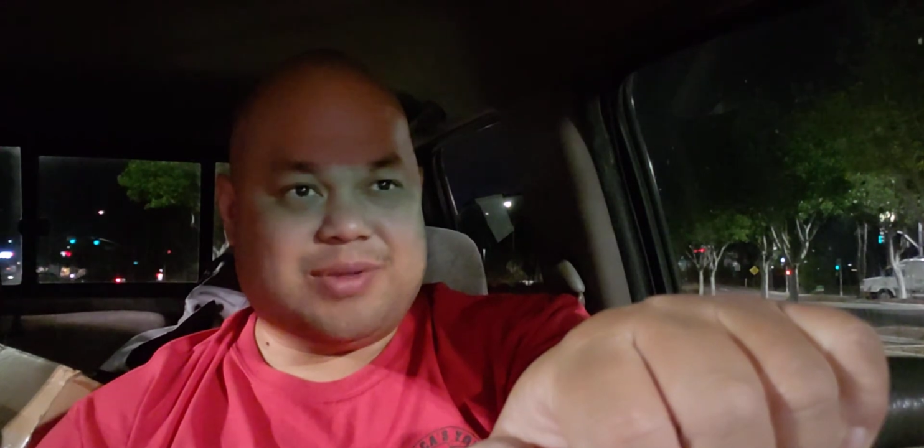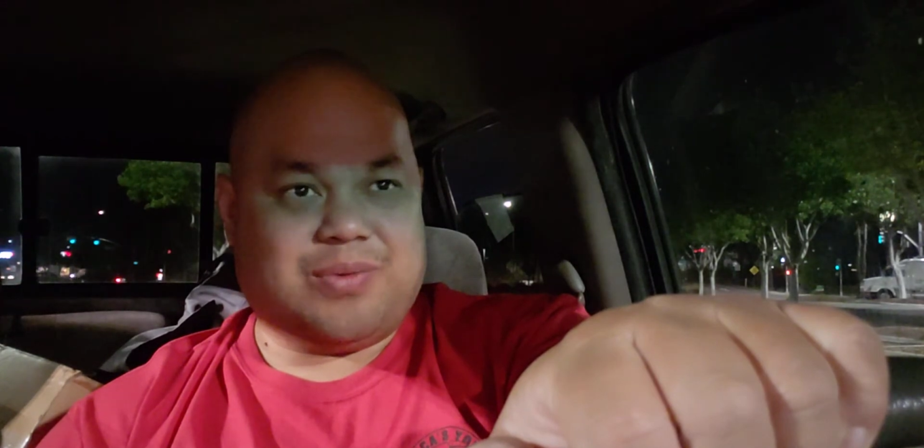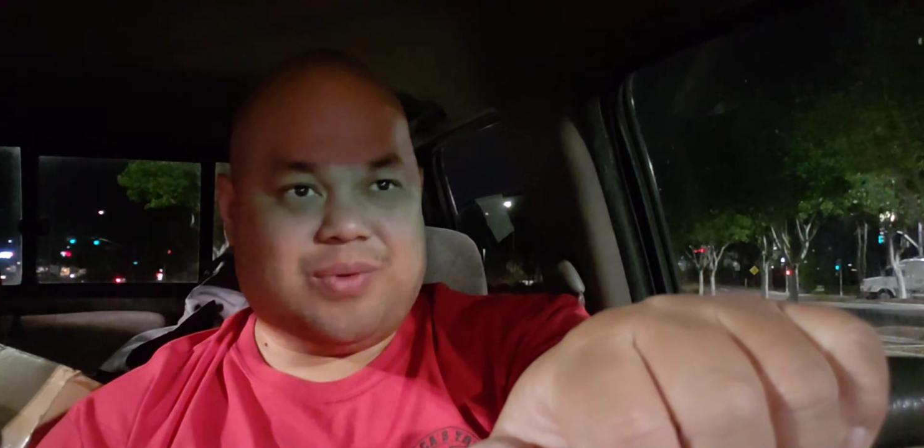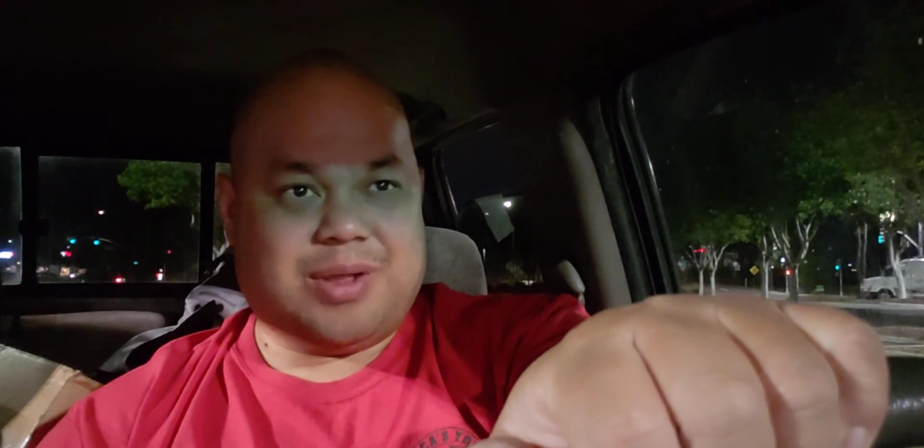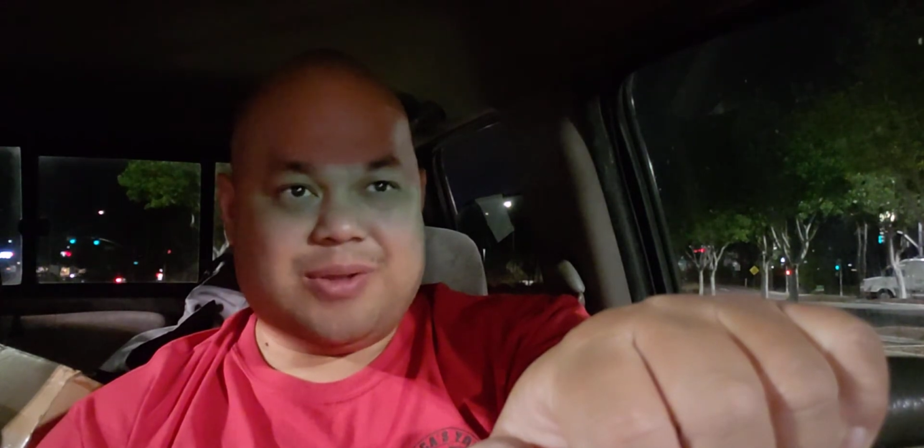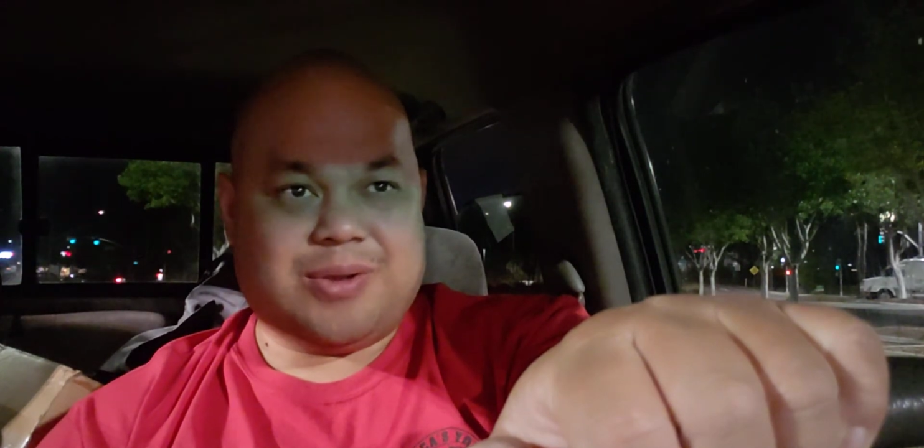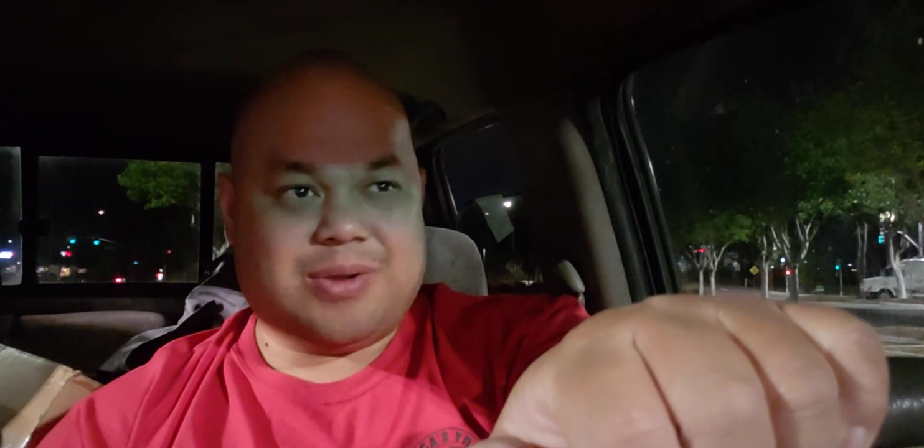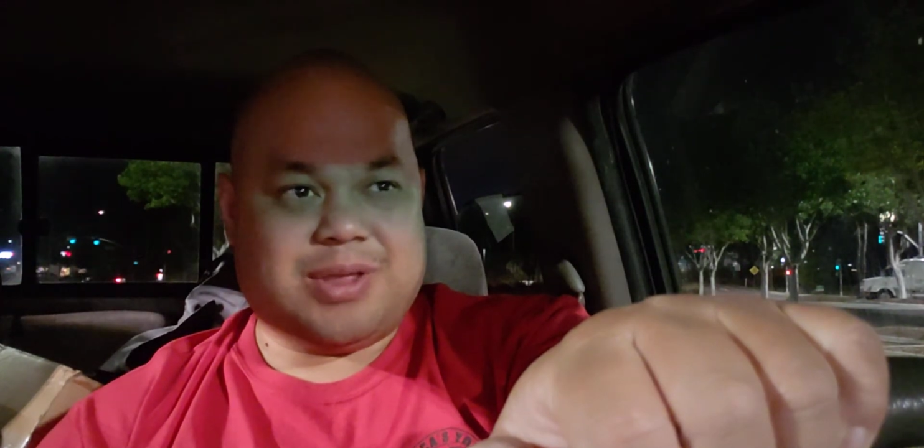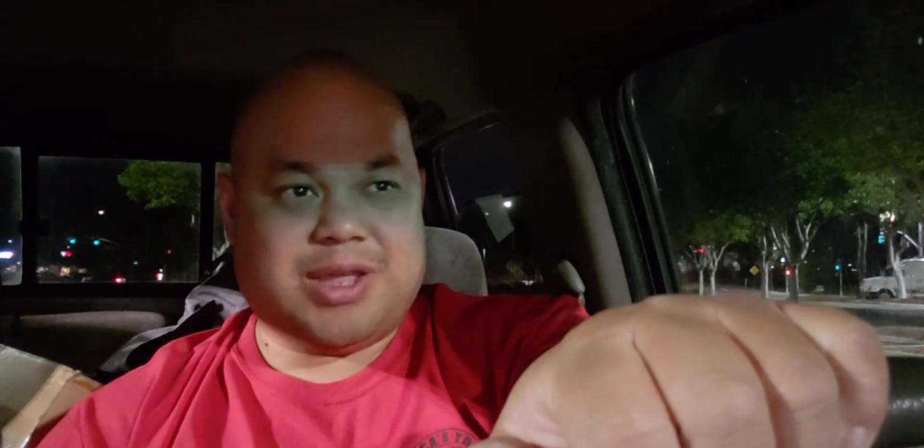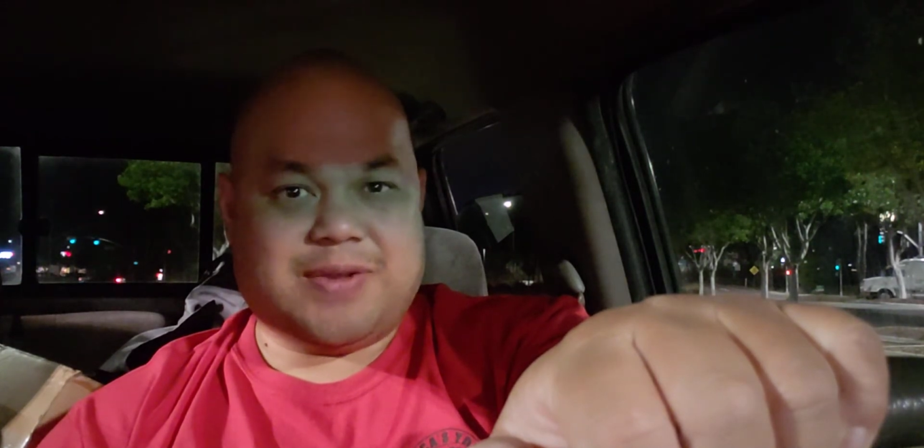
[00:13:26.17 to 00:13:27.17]
one girl
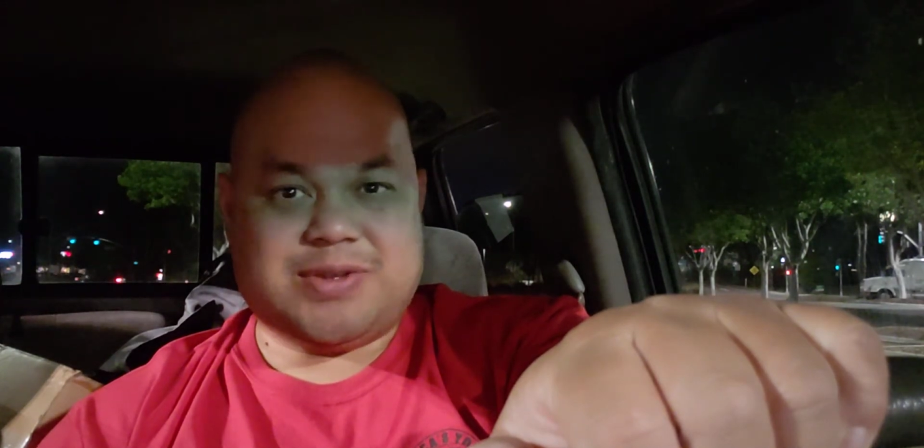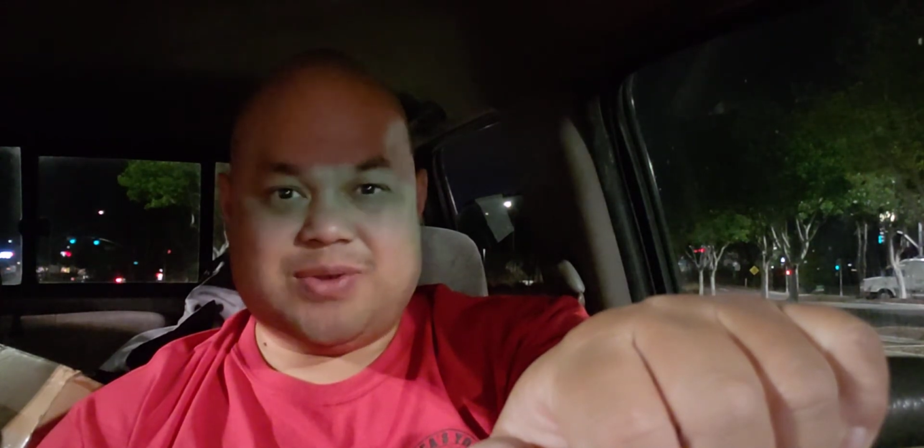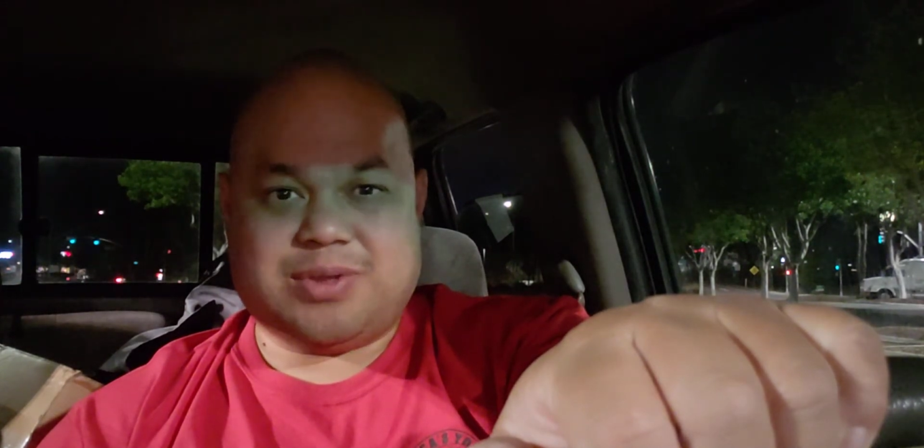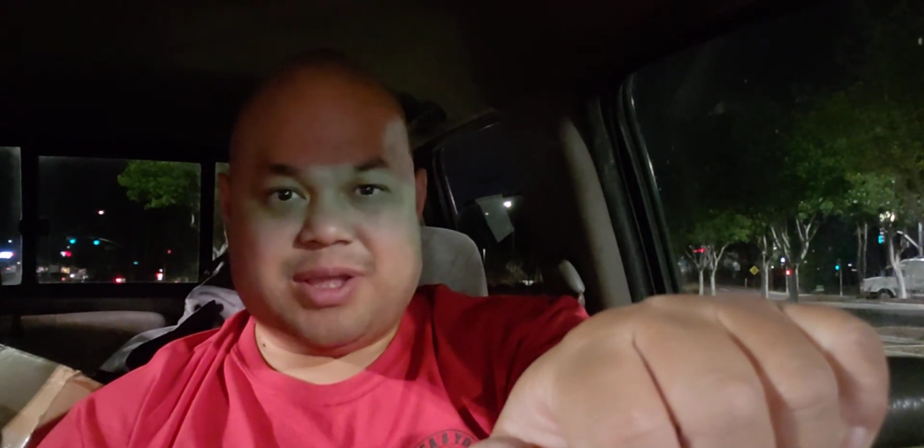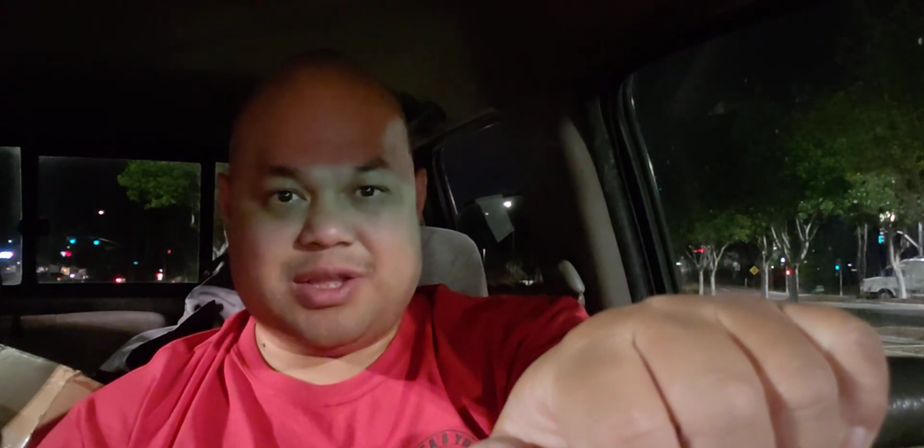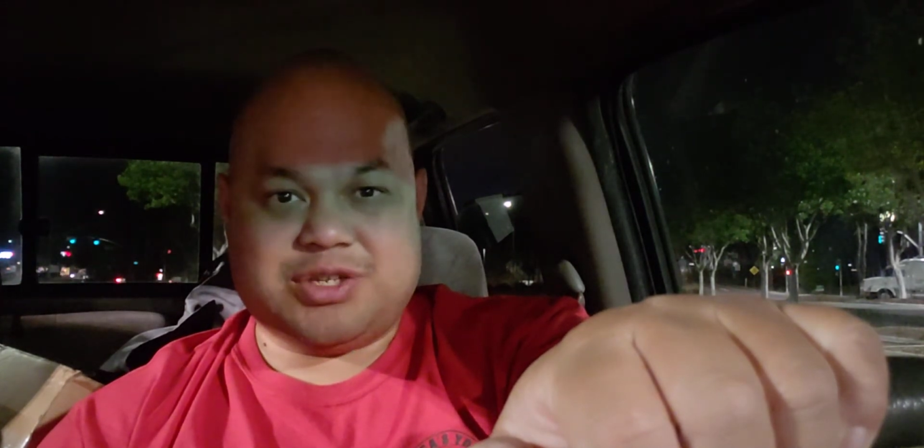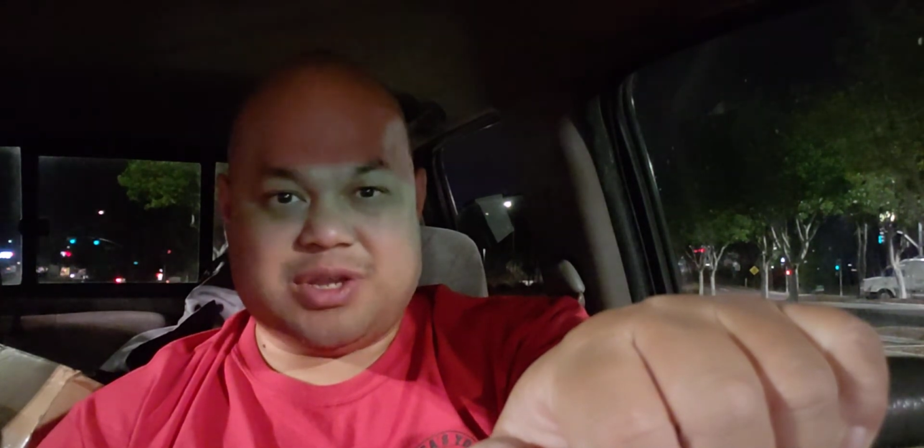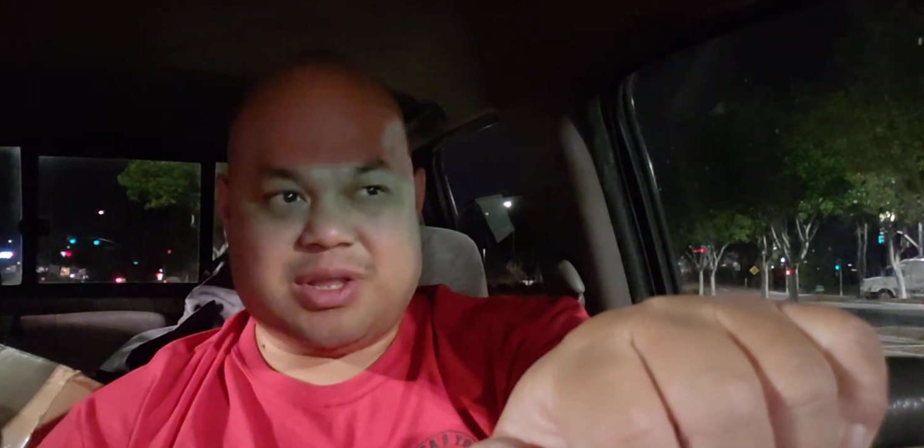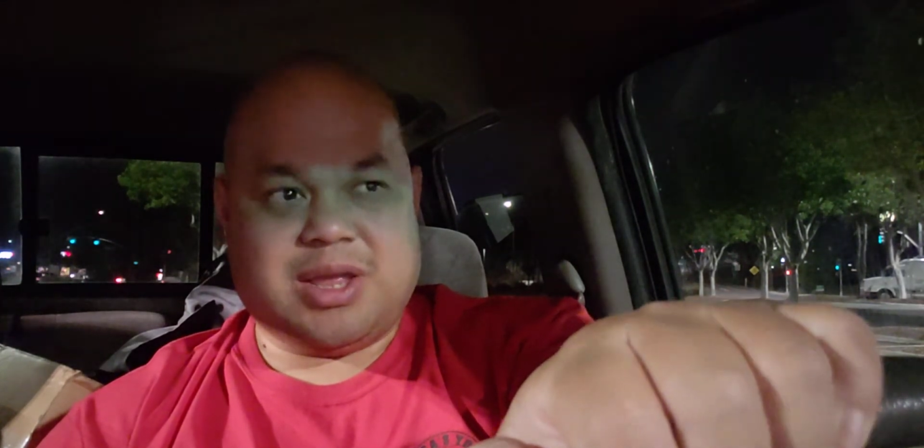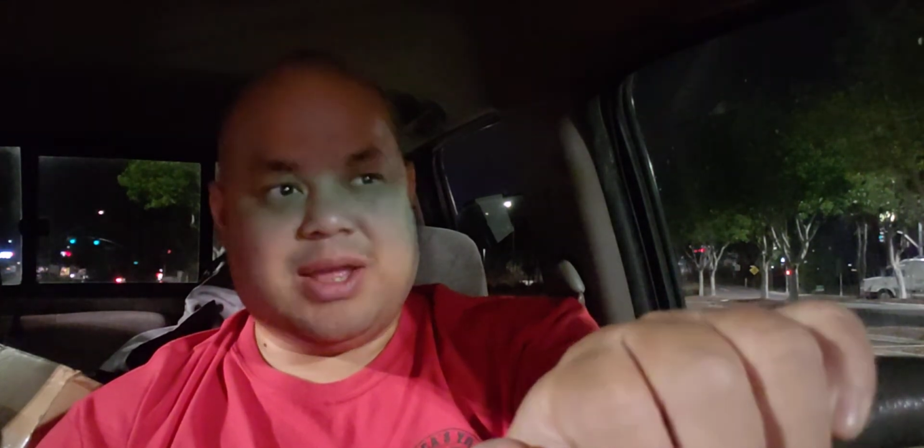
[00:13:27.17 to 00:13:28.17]
that gives you attention.